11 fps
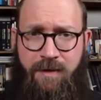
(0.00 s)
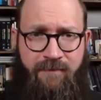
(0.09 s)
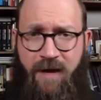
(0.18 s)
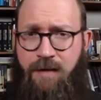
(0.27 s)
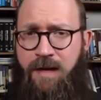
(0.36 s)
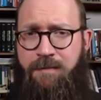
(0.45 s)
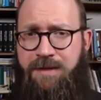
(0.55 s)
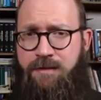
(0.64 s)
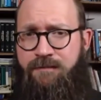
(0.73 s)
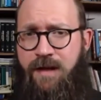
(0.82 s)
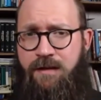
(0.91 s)
So they find my
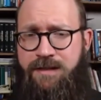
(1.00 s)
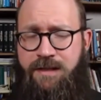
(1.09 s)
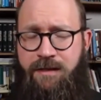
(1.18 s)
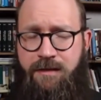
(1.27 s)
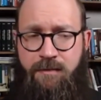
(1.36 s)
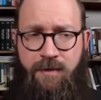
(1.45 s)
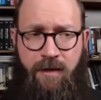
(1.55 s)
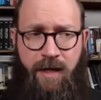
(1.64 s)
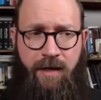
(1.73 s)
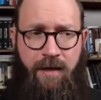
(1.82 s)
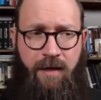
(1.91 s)
episode on Valentinianism. And they're
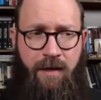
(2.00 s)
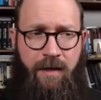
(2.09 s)
like,